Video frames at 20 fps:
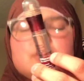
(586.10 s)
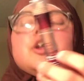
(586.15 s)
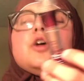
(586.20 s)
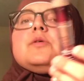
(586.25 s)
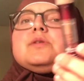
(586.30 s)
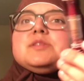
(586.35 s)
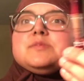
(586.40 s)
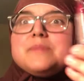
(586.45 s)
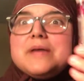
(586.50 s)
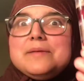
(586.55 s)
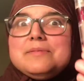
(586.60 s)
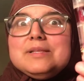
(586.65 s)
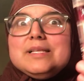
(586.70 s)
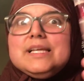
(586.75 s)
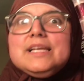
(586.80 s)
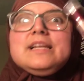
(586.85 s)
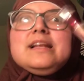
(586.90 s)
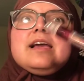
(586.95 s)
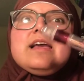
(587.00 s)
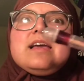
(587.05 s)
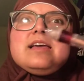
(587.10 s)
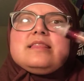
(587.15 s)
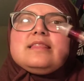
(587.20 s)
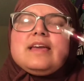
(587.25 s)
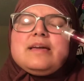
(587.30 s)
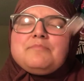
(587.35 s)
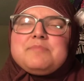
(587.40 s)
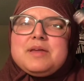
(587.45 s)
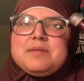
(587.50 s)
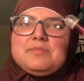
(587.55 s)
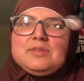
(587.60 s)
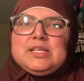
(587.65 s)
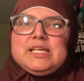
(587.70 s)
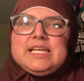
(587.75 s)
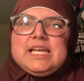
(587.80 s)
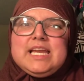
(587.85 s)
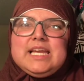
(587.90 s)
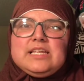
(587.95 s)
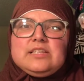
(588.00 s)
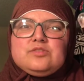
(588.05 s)
No, it's Maybelline. The
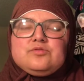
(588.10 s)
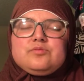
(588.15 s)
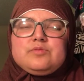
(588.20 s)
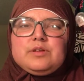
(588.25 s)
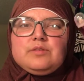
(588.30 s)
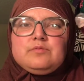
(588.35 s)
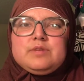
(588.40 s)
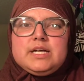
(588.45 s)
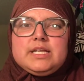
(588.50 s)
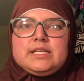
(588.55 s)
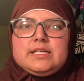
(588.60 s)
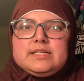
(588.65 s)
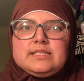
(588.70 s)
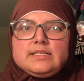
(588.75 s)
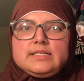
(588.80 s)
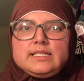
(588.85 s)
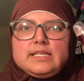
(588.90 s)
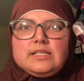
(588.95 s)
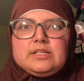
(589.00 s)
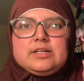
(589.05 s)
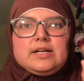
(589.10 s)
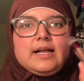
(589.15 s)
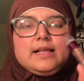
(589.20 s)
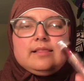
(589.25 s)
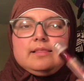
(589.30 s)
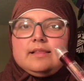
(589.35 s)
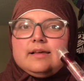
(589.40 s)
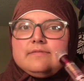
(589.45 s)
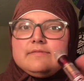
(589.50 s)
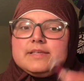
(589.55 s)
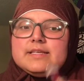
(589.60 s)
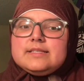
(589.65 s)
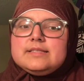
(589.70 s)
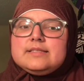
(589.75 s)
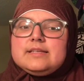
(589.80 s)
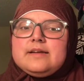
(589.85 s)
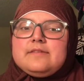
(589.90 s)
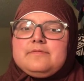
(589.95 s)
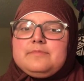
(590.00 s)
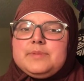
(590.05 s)
Maybelline Age Rewind Concealer. I love this
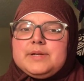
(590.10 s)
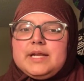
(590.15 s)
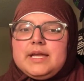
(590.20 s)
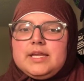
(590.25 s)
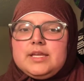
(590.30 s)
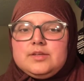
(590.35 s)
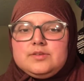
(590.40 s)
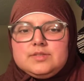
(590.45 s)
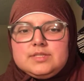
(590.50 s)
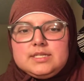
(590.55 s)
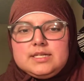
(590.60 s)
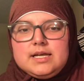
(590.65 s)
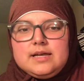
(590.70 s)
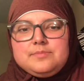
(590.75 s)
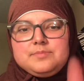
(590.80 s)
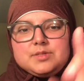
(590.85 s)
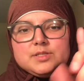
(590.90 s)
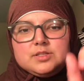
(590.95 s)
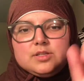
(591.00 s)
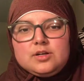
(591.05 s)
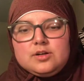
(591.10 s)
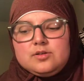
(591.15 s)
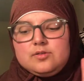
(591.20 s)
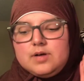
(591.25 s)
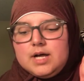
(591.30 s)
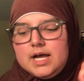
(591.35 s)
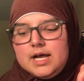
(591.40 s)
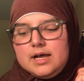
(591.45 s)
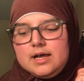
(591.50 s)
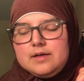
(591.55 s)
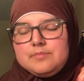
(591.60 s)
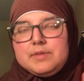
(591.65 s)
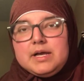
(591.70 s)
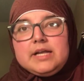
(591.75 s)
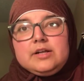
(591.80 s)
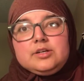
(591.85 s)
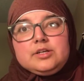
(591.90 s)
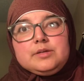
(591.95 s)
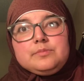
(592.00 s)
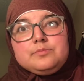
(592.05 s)
stuff, but I used it up, so I
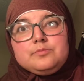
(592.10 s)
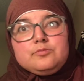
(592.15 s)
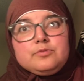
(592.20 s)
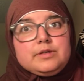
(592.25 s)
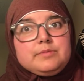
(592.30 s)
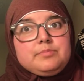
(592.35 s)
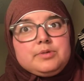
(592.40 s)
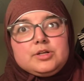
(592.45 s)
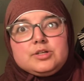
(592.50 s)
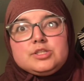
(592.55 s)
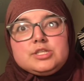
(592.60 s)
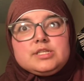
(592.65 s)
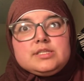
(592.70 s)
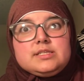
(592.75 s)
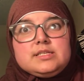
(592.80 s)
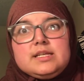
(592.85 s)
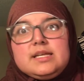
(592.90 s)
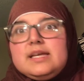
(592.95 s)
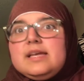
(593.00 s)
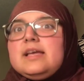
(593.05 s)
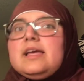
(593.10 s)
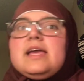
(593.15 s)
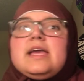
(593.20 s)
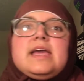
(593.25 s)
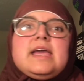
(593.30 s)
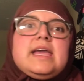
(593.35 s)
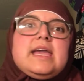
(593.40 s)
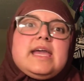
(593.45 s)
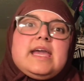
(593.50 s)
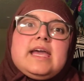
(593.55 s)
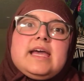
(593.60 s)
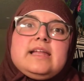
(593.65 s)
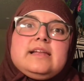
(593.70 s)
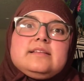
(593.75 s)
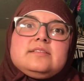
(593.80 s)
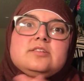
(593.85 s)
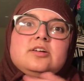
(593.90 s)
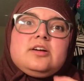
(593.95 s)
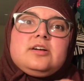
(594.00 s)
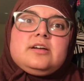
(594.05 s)
already repurchased it, and
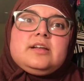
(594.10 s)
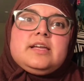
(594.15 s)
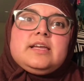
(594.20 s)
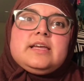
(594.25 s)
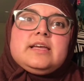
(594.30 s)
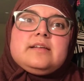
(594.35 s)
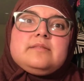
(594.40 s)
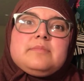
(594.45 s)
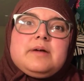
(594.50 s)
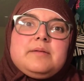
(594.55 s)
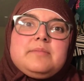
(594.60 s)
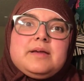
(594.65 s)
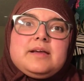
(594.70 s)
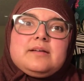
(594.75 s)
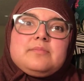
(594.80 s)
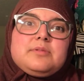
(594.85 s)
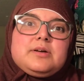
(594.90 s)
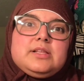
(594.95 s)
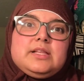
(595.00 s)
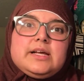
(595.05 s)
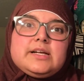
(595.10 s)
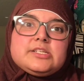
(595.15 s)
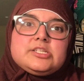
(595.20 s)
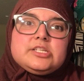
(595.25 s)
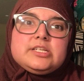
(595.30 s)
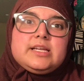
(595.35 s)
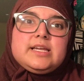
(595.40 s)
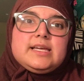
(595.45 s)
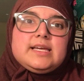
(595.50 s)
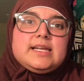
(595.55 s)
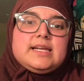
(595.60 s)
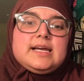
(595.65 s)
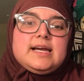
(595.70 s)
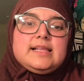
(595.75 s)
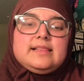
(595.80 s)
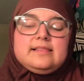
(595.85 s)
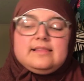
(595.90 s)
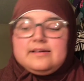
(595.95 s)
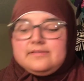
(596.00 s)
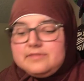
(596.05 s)
it's already in my makeup collection again. I
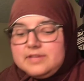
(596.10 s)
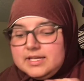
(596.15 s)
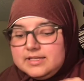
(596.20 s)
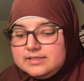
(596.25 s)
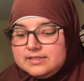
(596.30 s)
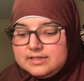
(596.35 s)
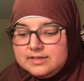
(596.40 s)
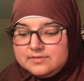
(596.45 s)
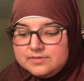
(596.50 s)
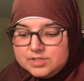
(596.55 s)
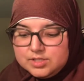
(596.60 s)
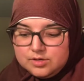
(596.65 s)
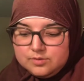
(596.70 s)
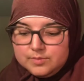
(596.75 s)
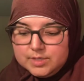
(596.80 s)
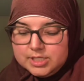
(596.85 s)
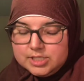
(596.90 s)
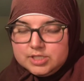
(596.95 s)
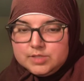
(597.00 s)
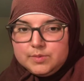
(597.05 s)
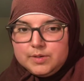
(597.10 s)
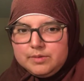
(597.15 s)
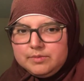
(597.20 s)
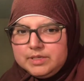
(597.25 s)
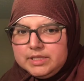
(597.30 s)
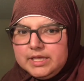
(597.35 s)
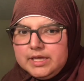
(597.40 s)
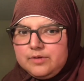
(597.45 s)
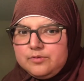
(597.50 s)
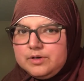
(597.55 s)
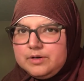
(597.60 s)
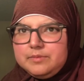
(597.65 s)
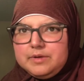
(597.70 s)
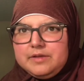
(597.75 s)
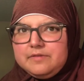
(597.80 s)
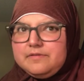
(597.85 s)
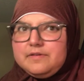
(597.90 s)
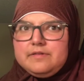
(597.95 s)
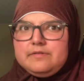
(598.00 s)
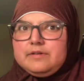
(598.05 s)
love that stuff so much. It's probably like one of my
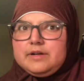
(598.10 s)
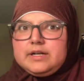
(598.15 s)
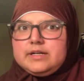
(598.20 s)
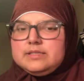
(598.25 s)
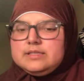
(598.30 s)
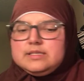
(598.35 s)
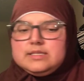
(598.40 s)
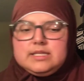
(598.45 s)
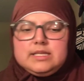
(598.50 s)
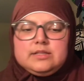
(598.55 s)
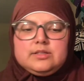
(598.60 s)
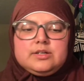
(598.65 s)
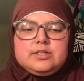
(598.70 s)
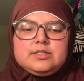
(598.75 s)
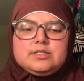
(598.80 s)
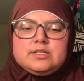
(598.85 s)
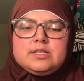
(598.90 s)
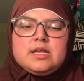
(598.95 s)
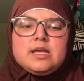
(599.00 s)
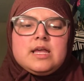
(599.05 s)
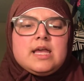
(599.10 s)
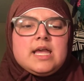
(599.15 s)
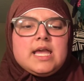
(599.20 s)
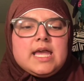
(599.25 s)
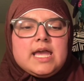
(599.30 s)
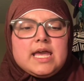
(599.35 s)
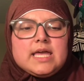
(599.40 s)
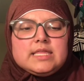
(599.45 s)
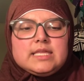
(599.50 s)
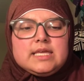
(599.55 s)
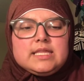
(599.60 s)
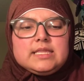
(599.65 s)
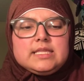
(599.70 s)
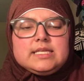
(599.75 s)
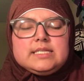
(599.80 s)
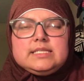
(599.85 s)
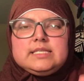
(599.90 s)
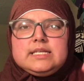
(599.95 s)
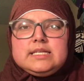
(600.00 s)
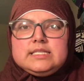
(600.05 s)
favorite concealers. And then
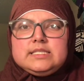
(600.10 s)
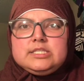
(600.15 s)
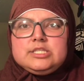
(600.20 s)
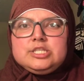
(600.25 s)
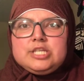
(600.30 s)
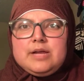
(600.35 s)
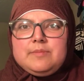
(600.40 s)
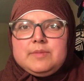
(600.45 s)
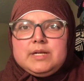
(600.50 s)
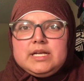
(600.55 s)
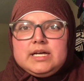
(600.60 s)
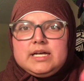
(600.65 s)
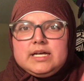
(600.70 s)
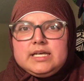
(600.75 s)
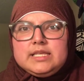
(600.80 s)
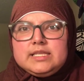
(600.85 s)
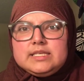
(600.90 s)
this is Gemini.